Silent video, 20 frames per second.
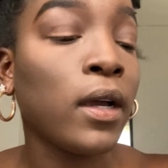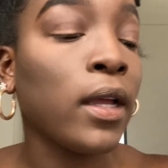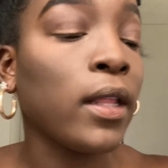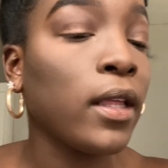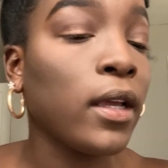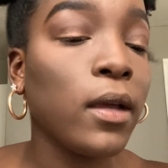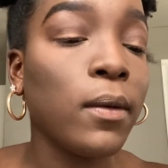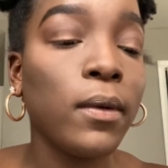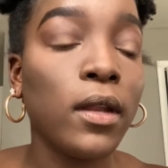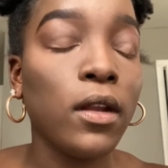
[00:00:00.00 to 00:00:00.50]
I
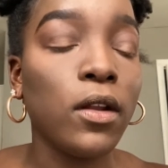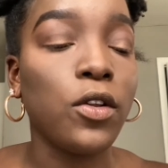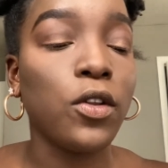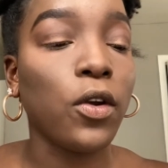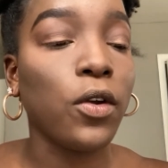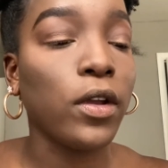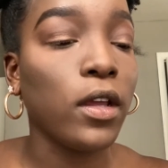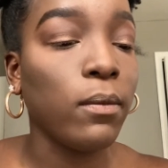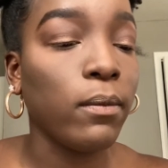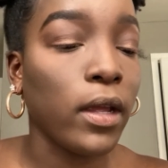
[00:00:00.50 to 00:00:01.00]
think I'm gonna
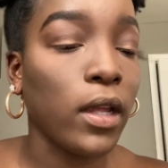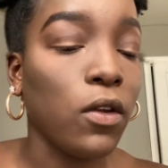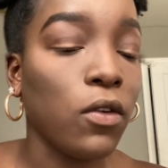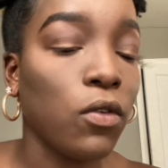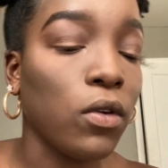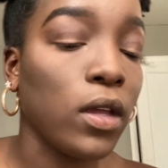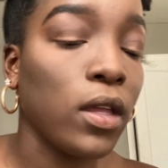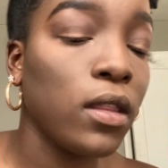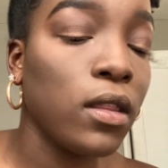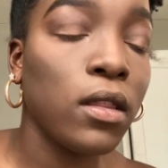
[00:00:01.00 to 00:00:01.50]
darken my
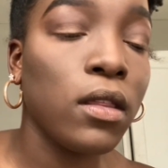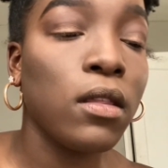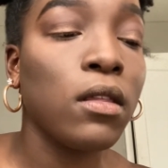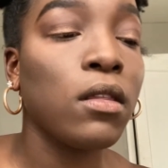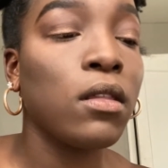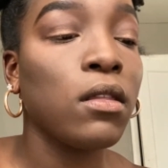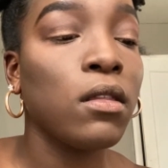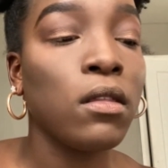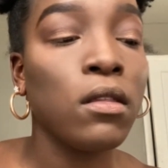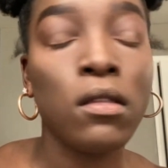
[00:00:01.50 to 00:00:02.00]
crease,
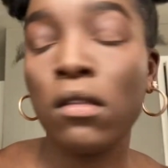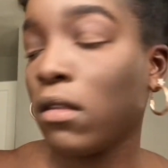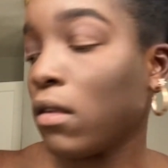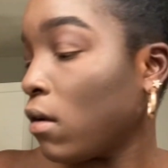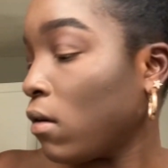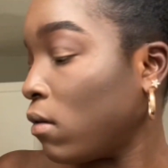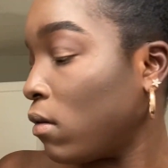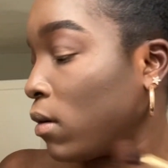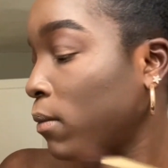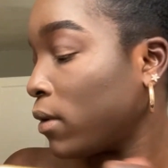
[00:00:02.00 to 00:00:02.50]

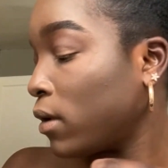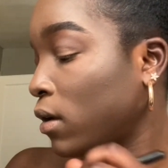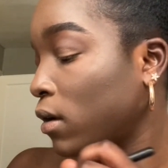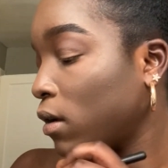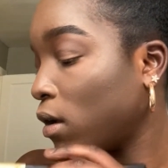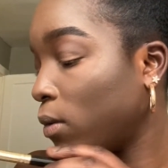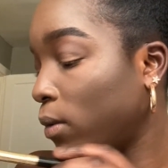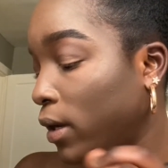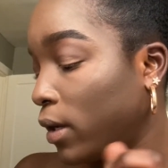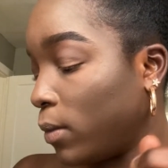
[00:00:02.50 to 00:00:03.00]
so I'm gonna
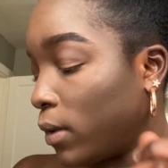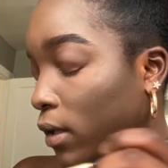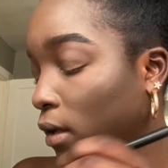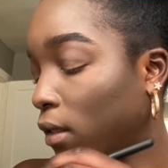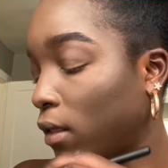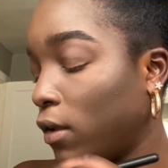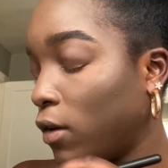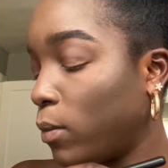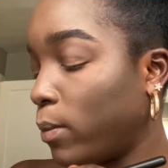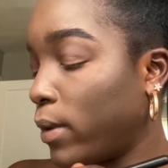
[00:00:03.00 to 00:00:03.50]
go in with a
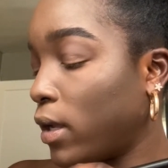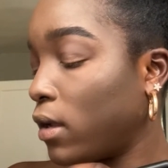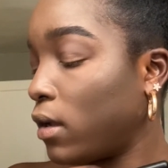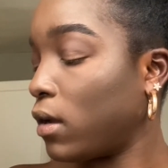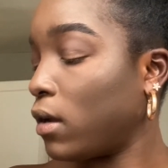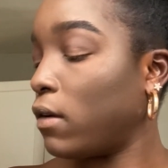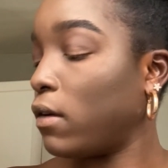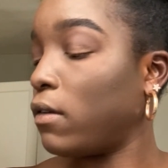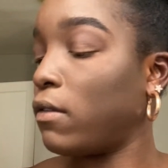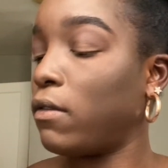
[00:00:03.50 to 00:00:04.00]
little bit
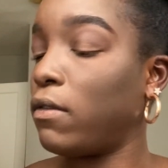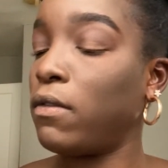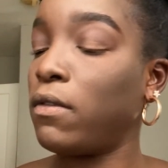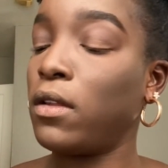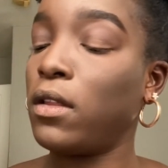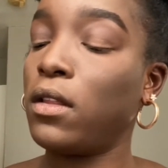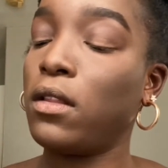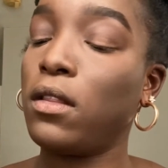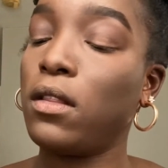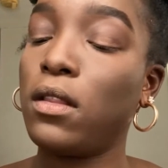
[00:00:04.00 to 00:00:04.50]
of
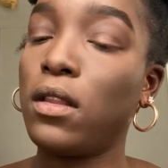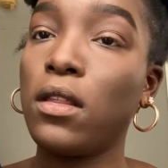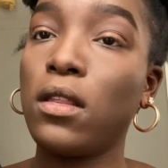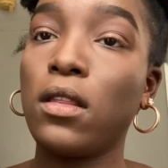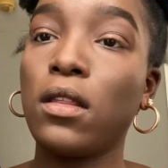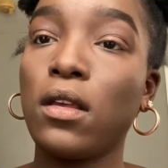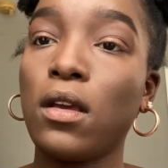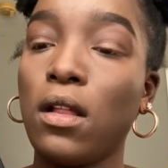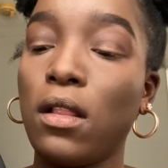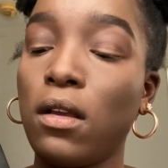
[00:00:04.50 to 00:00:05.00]
this
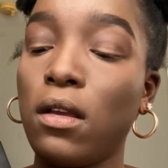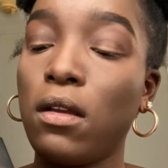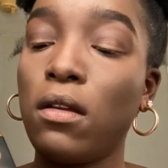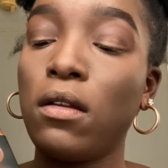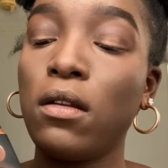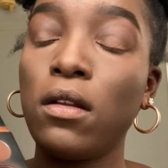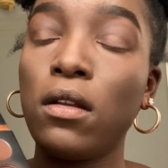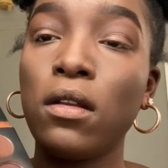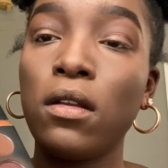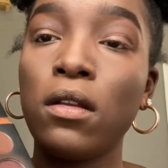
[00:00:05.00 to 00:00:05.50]
color.
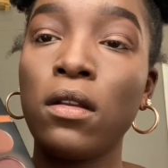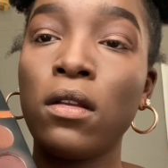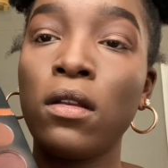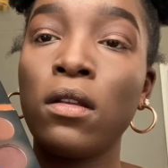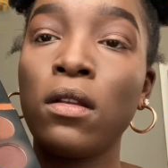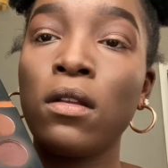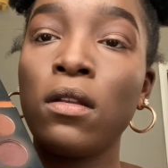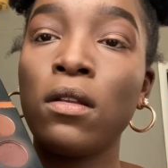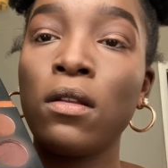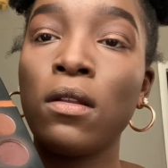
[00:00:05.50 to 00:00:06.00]

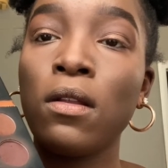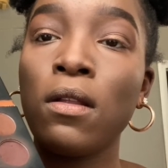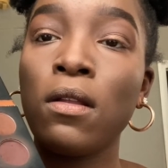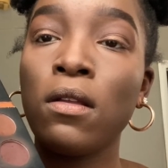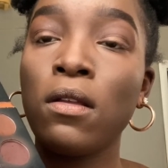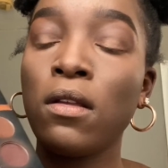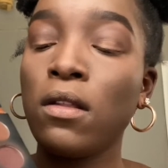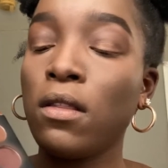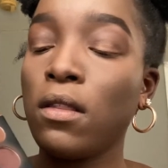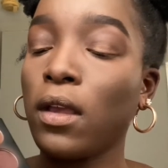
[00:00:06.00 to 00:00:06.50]

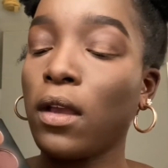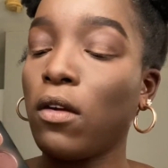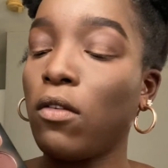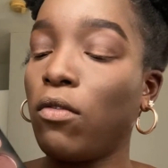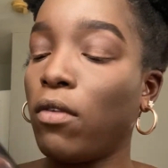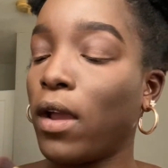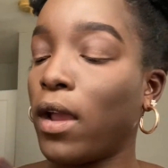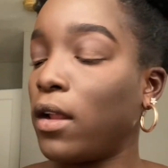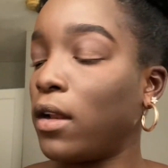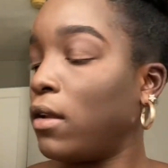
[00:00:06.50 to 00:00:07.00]
It's like a
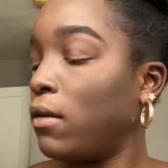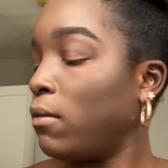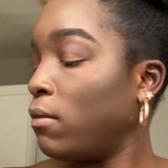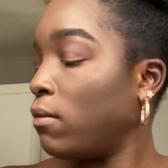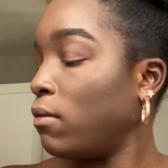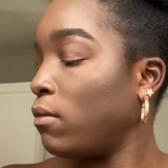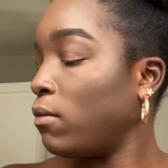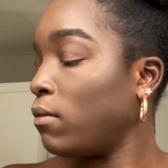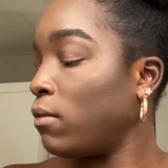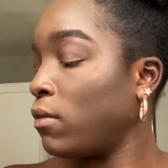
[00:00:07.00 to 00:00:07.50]
red
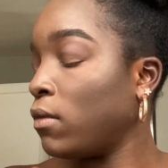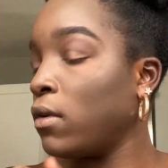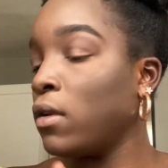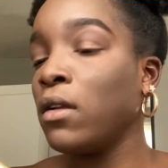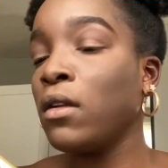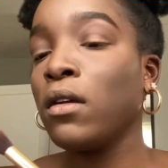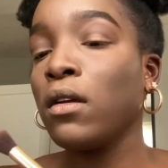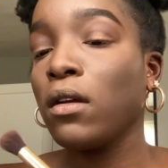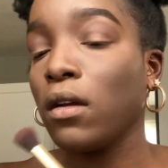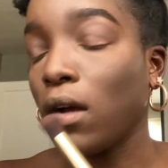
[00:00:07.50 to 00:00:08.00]

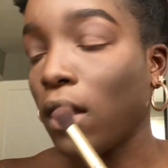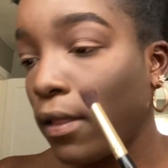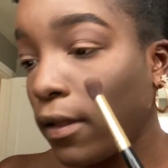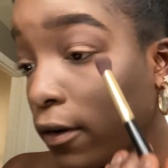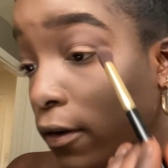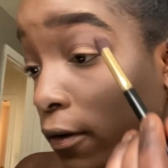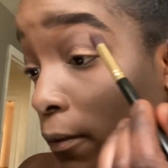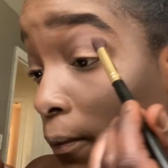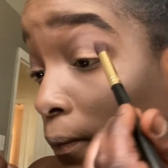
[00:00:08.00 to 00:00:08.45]
color.